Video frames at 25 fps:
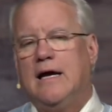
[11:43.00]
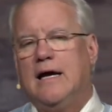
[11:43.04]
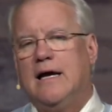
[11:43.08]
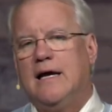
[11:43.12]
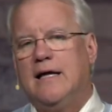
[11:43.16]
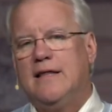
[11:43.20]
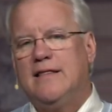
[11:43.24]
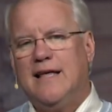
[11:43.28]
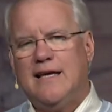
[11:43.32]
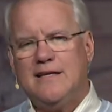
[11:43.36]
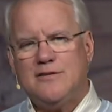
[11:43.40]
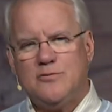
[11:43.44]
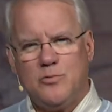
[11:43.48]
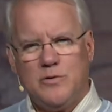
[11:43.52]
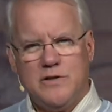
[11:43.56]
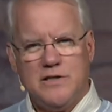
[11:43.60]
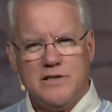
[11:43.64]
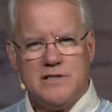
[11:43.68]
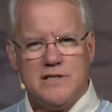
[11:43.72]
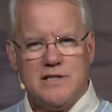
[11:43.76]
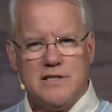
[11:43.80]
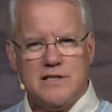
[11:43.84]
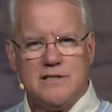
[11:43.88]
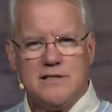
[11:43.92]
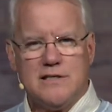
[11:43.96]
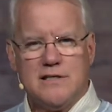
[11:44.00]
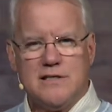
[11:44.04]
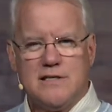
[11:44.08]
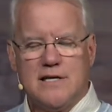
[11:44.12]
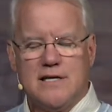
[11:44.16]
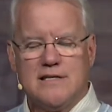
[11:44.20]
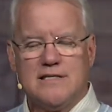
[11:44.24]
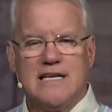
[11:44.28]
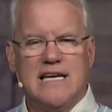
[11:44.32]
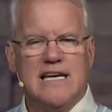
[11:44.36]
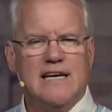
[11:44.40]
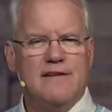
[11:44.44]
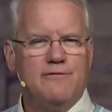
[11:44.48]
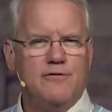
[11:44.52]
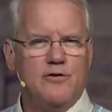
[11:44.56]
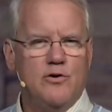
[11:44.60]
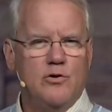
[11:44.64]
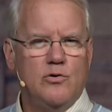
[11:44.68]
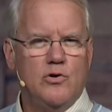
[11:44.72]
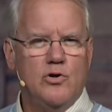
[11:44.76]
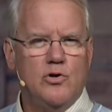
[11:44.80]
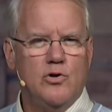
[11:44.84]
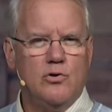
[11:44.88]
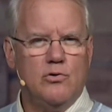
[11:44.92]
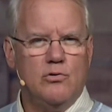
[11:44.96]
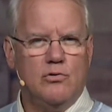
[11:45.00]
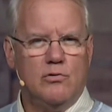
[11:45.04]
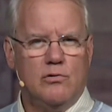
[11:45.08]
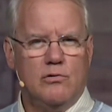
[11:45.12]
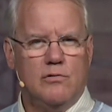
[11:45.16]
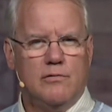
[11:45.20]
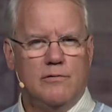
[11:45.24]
And that's when Jesus says, if you knew,